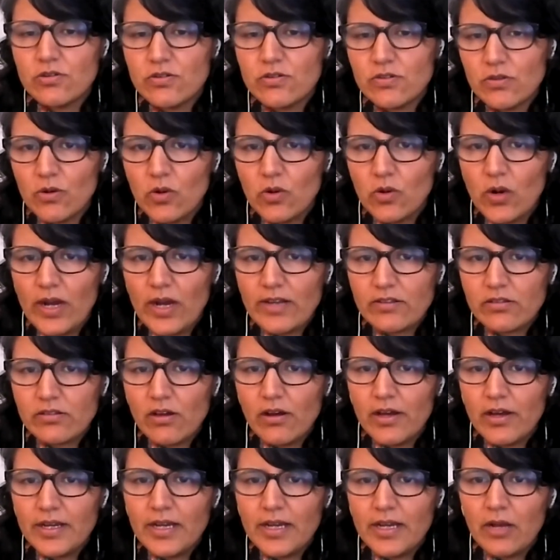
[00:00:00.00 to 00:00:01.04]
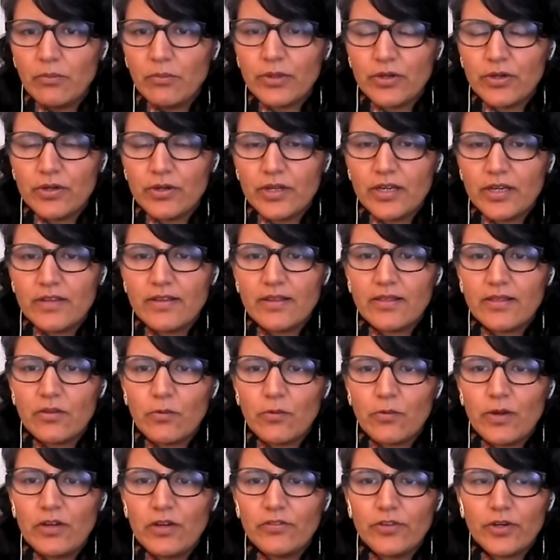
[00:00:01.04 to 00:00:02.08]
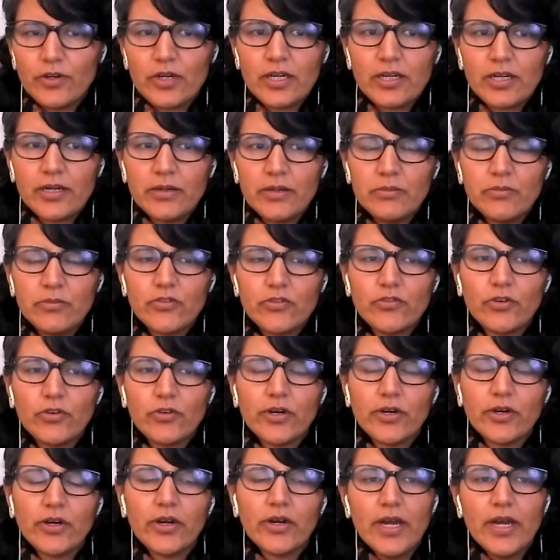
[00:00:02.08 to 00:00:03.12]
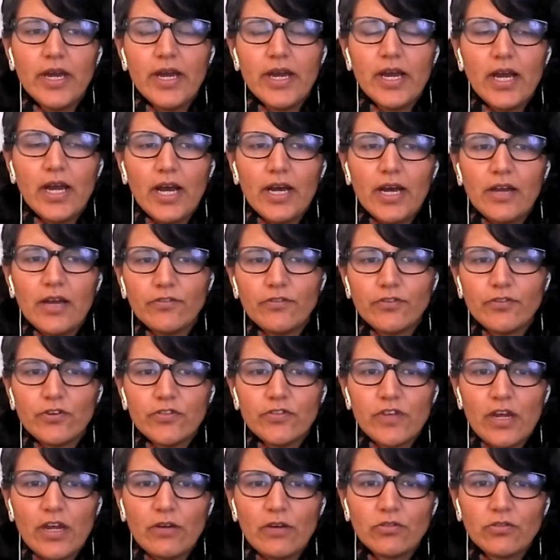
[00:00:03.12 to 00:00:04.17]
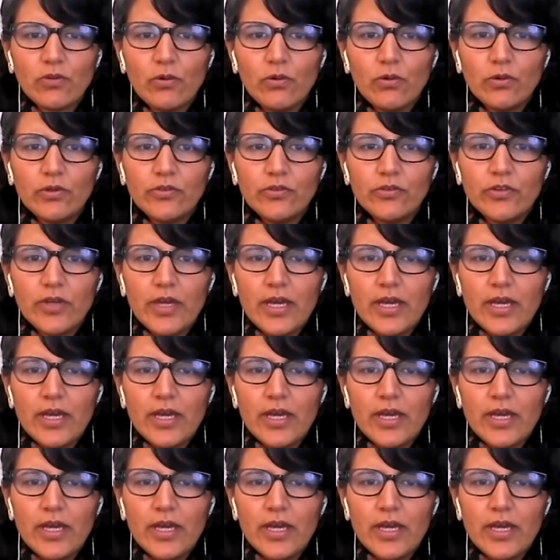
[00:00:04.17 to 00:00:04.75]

So I saw in Alberta that the welfare incomes for the first household